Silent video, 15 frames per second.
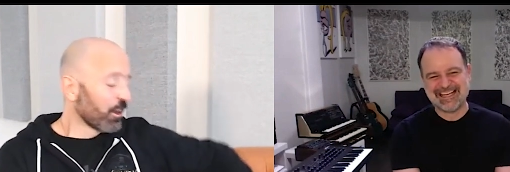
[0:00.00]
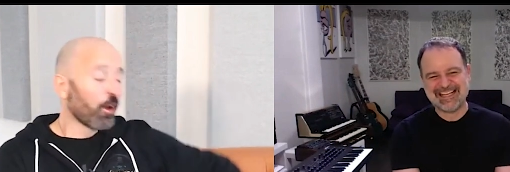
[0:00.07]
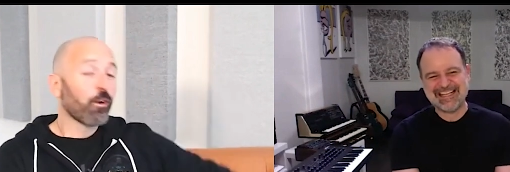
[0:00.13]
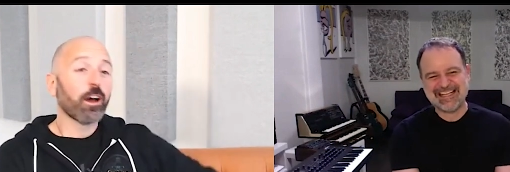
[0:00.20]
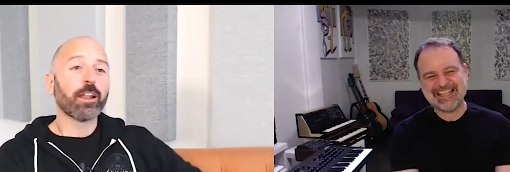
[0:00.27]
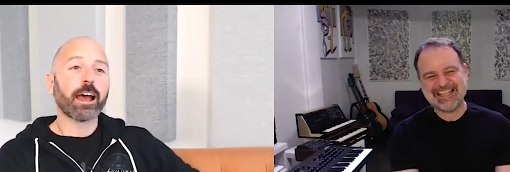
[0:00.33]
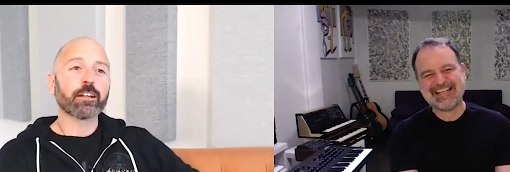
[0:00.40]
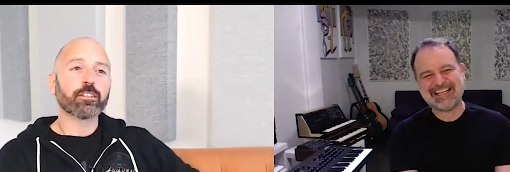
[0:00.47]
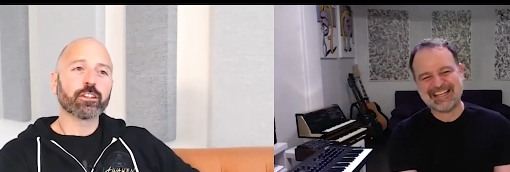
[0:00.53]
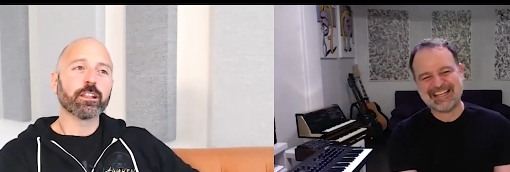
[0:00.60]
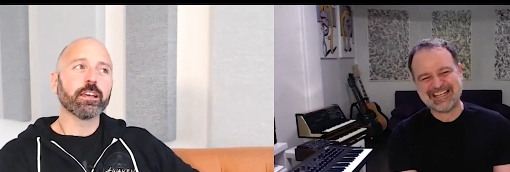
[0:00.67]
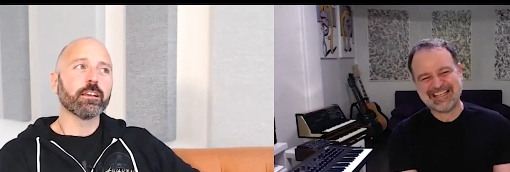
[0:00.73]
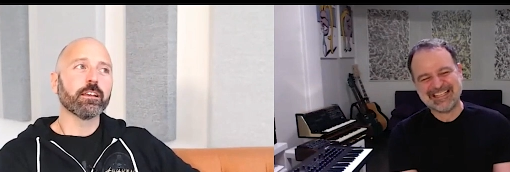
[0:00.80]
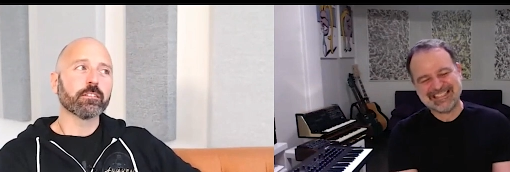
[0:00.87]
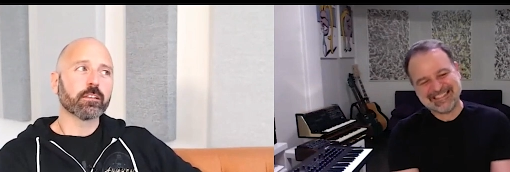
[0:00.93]
Speaker 1: no and
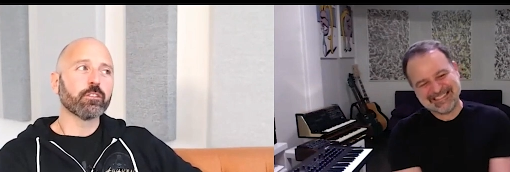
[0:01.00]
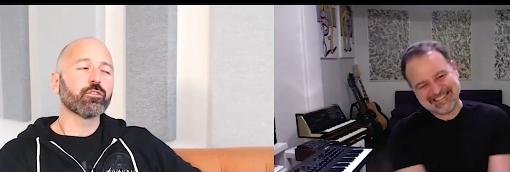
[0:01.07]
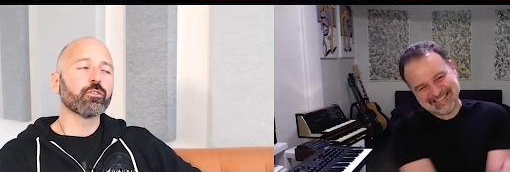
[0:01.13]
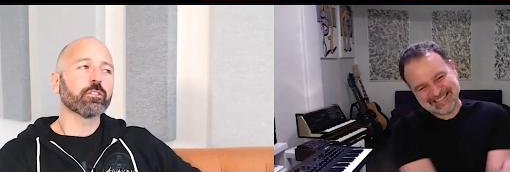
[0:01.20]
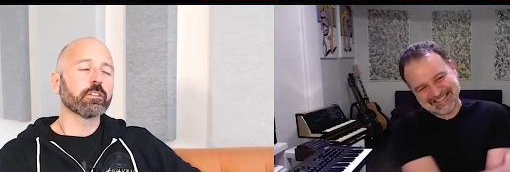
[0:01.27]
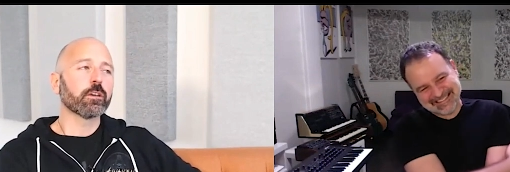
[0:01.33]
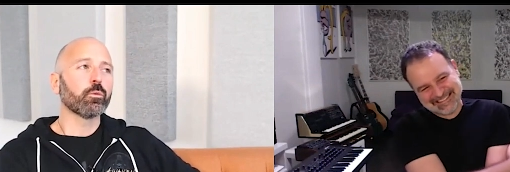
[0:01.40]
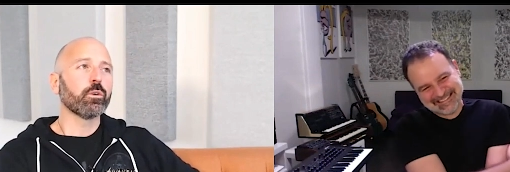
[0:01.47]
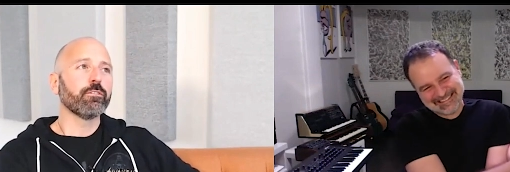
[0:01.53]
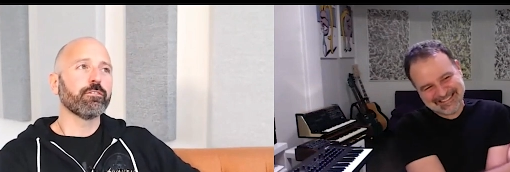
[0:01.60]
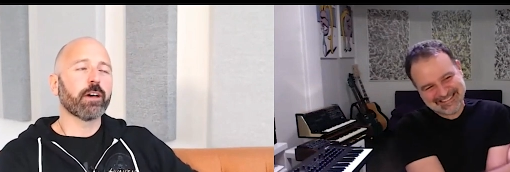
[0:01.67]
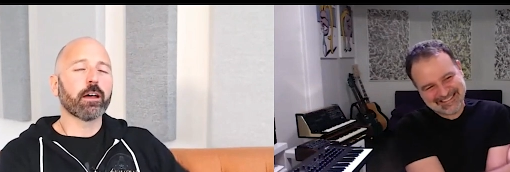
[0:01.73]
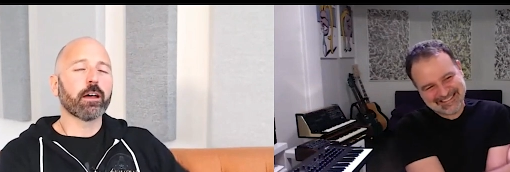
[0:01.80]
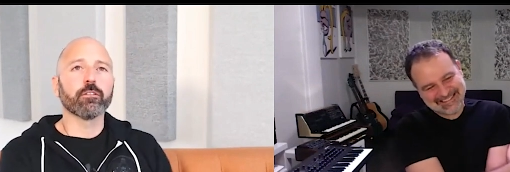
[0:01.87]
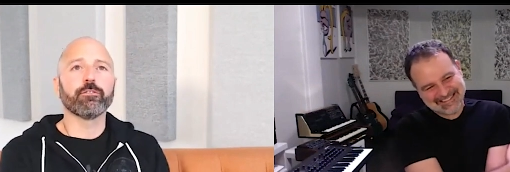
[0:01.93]
actually it's interesting we
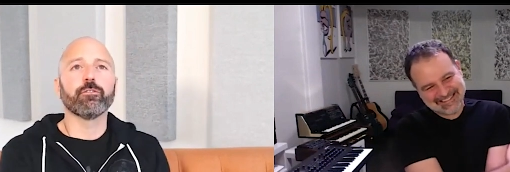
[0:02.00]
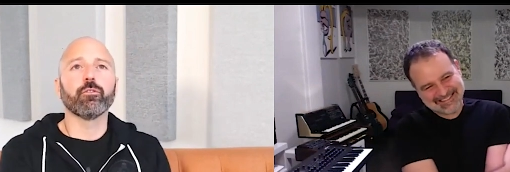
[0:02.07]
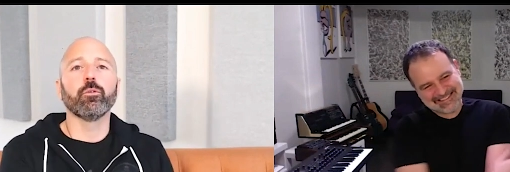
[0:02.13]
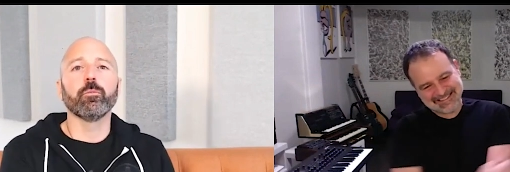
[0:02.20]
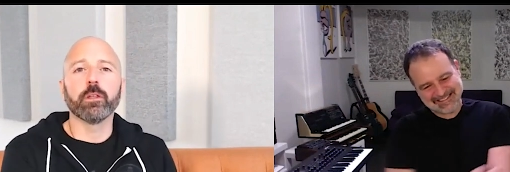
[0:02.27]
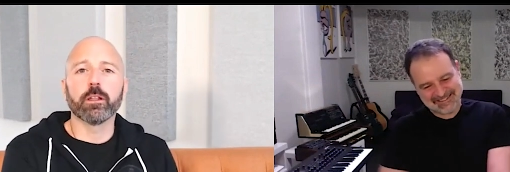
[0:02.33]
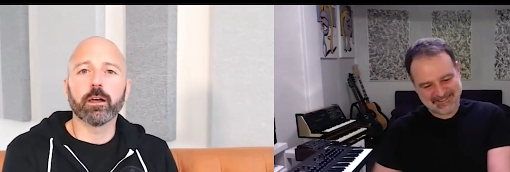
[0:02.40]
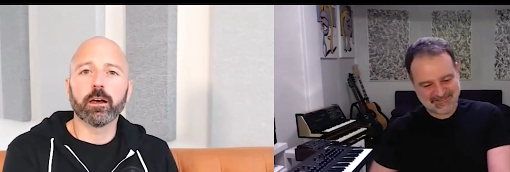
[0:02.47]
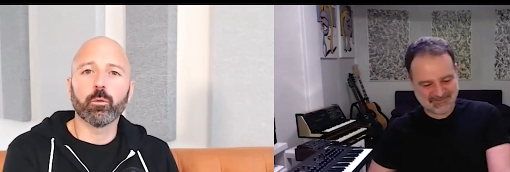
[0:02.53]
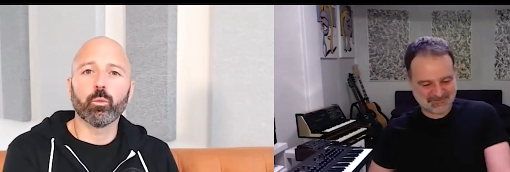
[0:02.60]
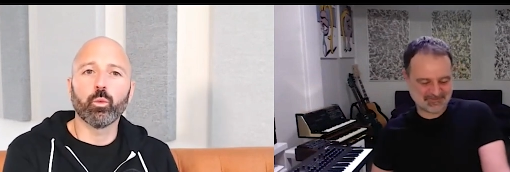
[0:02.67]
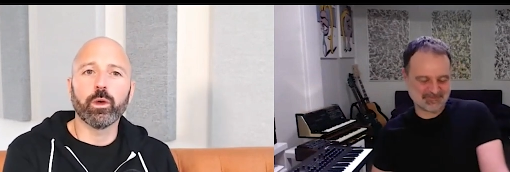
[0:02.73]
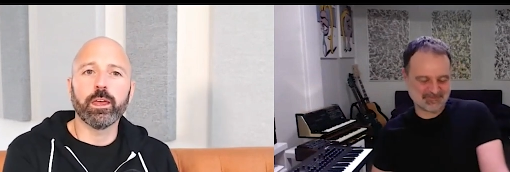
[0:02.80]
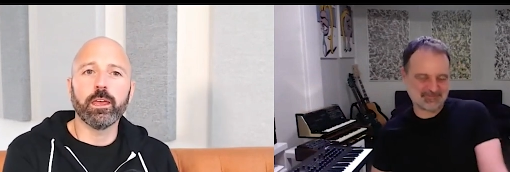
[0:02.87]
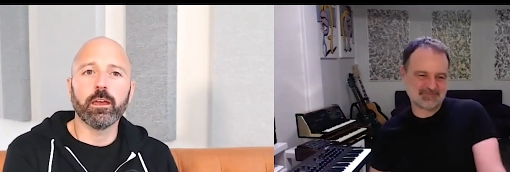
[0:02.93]
found the formula
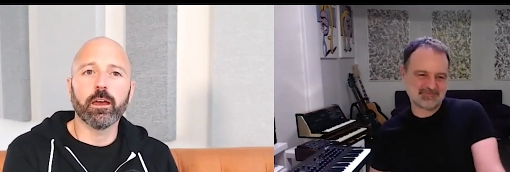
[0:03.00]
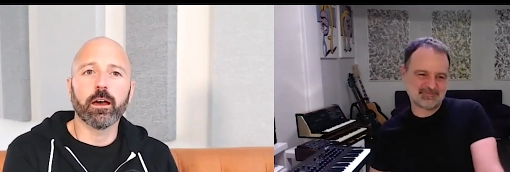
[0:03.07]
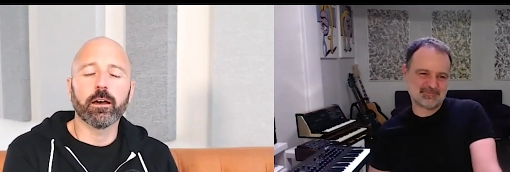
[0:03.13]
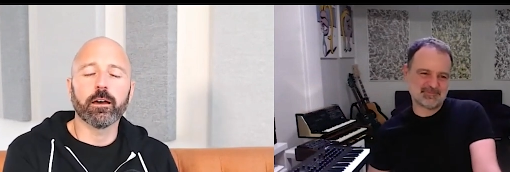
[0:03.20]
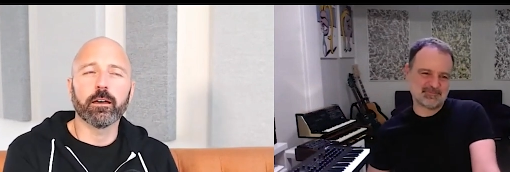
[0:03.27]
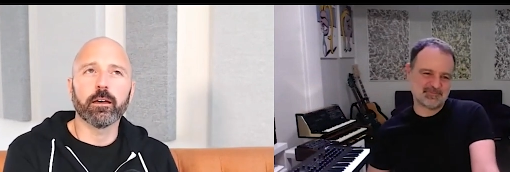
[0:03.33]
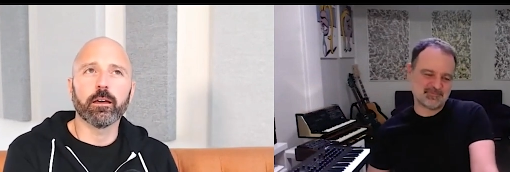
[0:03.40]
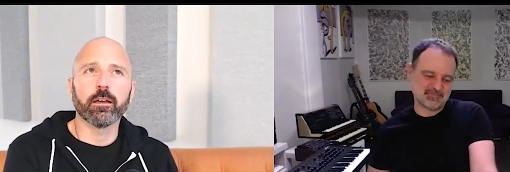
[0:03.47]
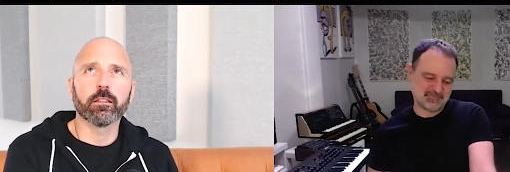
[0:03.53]
we uh,